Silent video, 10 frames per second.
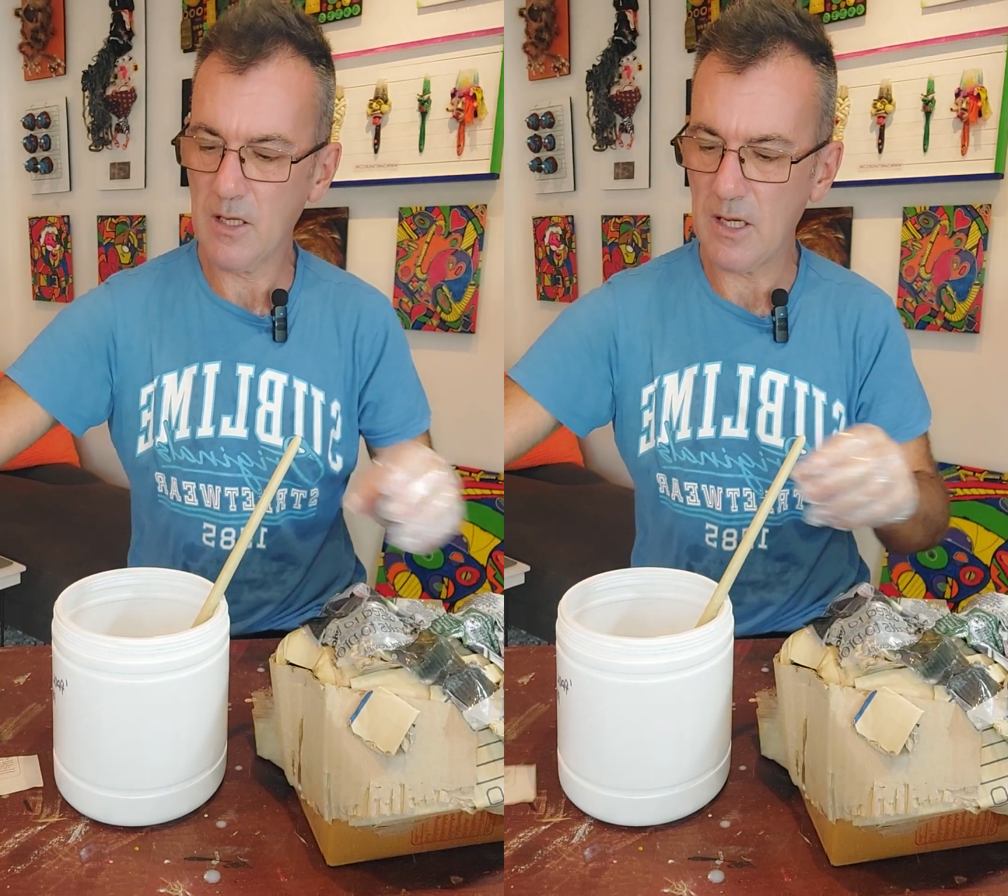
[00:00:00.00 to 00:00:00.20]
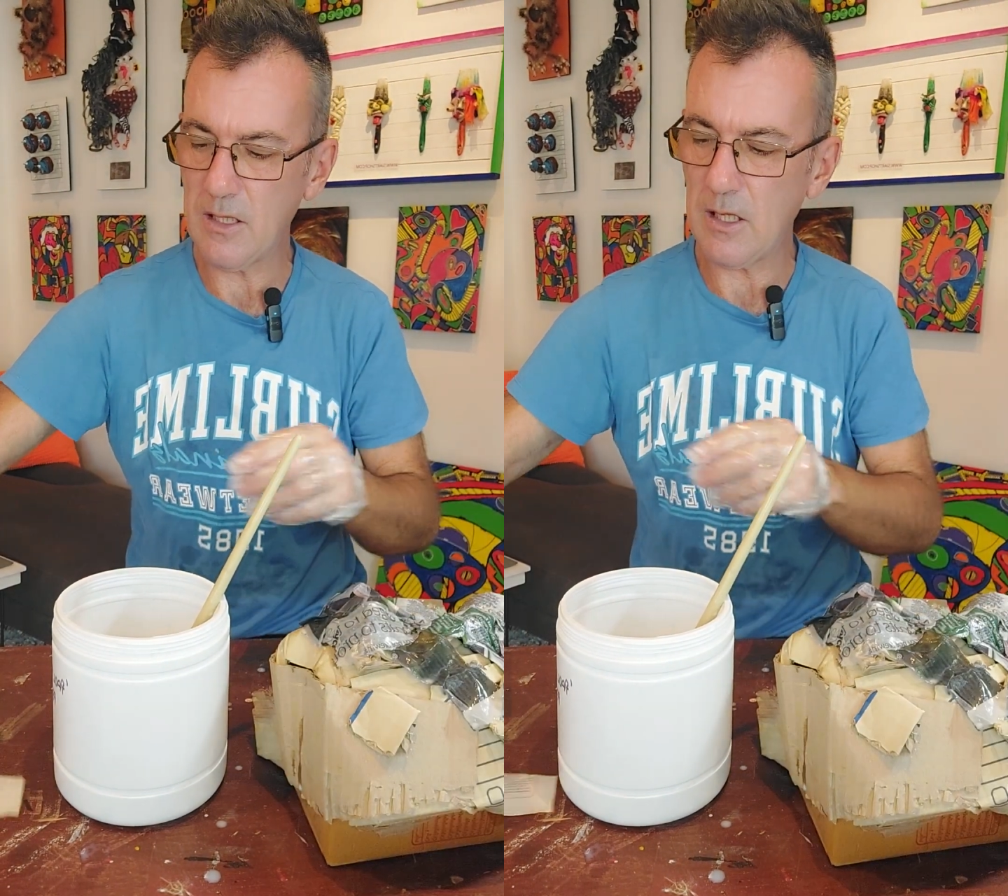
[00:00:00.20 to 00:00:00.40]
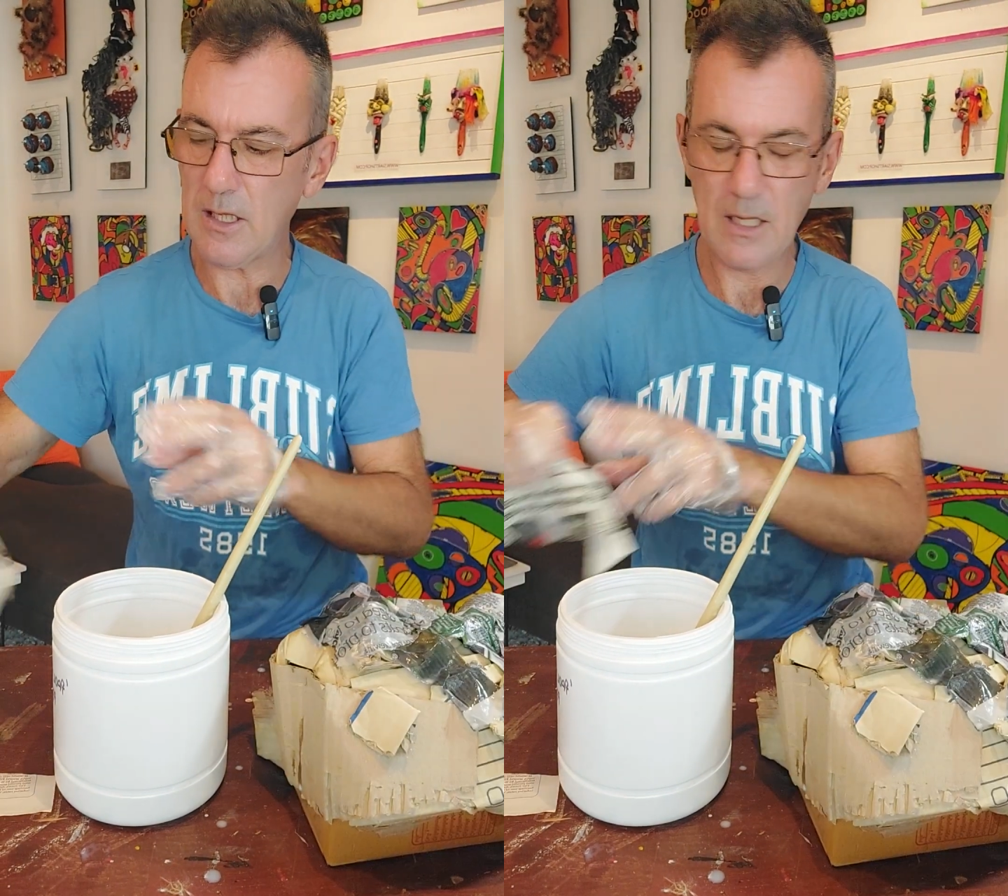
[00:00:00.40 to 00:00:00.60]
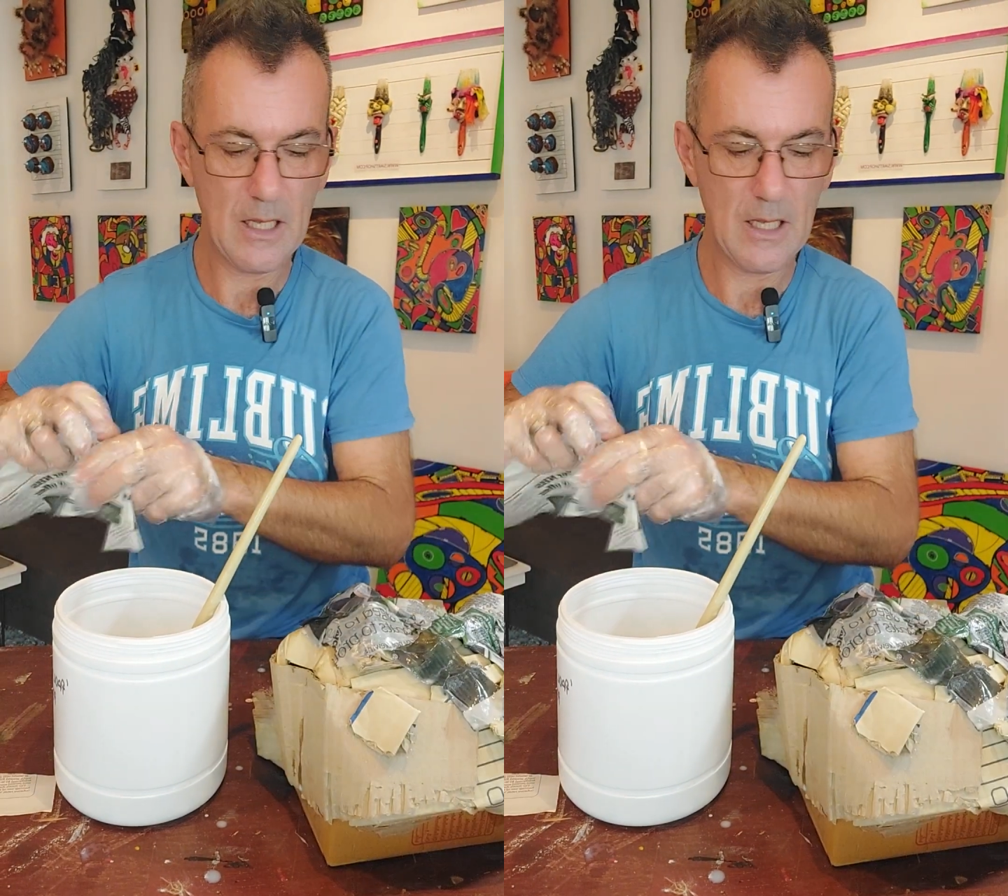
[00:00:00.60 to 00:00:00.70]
God,